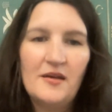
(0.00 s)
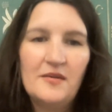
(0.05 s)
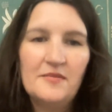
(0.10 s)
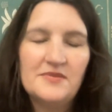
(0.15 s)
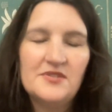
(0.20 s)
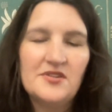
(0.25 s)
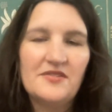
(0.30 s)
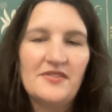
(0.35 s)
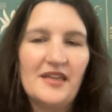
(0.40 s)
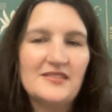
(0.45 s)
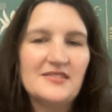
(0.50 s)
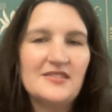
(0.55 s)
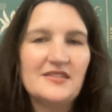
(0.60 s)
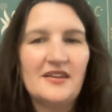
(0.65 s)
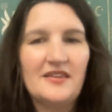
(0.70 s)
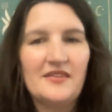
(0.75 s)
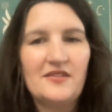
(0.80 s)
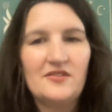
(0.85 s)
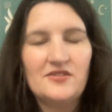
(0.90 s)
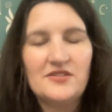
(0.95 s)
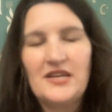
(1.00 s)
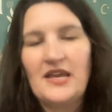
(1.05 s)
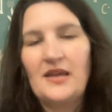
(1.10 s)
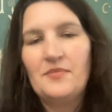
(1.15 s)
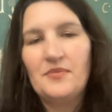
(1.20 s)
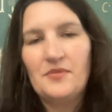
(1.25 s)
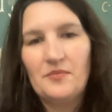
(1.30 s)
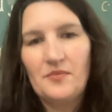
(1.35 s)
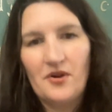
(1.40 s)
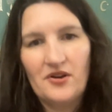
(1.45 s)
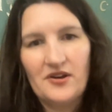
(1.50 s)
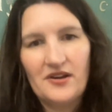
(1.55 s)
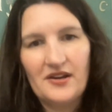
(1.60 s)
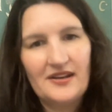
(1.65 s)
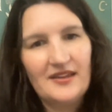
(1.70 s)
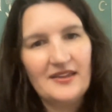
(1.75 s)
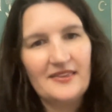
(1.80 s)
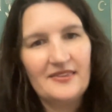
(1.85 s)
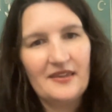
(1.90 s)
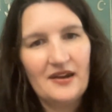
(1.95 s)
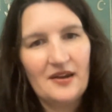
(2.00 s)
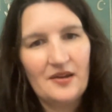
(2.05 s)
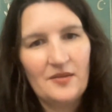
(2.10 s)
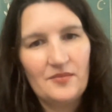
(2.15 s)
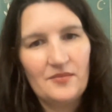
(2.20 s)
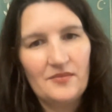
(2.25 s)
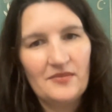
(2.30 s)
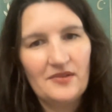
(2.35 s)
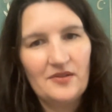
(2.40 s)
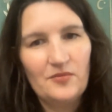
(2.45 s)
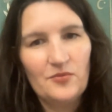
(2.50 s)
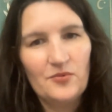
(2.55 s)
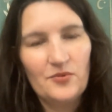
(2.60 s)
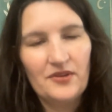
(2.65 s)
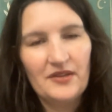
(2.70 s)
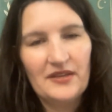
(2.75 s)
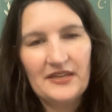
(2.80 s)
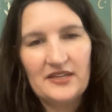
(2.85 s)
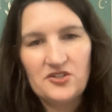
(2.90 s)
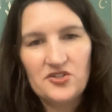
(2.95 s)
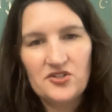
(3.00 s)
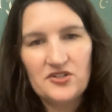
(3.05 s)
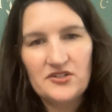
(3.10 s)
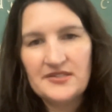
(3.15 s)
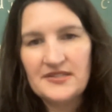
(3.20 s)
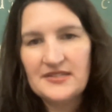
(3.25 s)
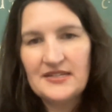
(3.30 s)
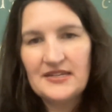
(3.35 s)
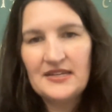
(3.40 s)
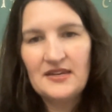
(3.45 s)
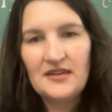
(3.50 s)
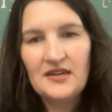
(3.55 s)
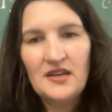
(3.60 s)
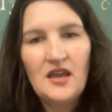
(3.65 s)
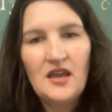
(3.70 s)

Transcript: So that's another type of marketing that I'm really interested in.